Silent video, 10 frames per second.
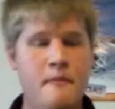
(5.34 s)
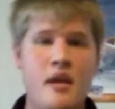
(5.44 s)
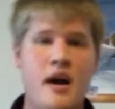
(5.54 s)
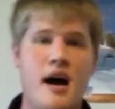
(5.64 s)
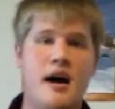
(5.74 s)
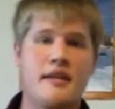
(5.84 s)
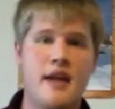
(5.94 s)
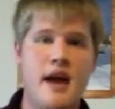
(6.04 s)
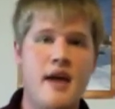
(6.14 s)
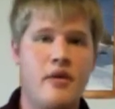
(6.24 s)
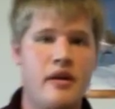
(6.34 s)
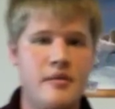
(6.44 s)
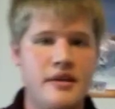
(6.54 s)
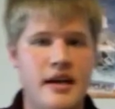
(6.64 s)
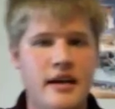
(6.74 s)
Today, we're going to
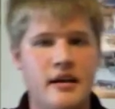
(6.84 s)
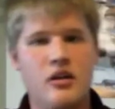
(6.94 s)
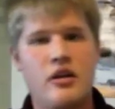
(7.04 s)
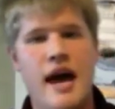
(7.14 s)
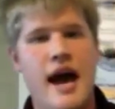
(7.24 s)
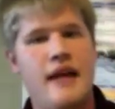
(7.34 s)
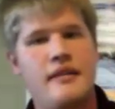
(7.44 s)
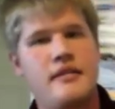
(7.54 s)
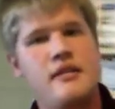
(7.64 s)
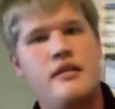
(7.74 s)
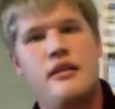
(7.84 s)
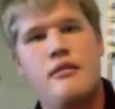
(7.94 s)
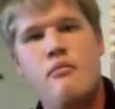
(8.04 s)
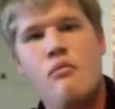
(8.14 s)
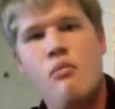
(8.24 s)
be taking a look at the
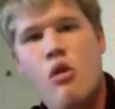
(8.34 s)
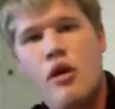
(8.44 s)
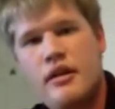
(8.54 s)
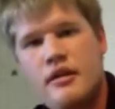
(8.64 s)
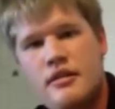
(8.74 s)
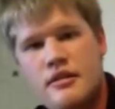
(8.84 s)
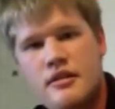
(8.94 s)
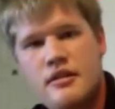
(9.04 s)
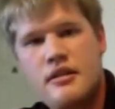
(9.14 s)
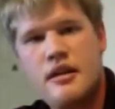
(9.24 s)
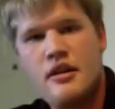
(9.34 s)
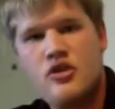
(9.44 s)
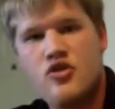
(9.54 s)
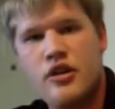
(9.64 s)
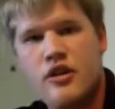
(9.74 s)
Moylan's
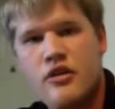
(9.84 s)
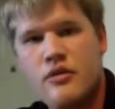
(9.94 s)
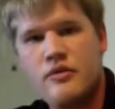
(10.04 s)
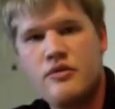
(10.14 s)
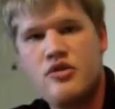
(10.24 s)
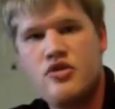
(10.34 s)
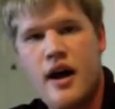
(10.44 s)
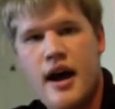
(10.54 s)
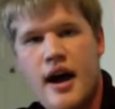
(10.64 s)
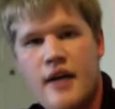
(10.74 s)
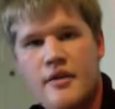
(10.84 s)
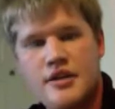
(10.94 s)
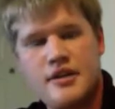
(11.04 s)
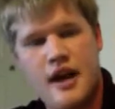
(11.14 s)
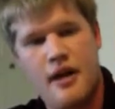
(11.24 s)
Dragoons Dry
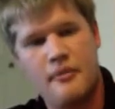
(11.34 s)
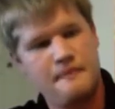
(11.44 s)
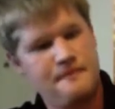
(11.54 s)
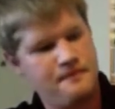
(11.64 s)
Irish Stout.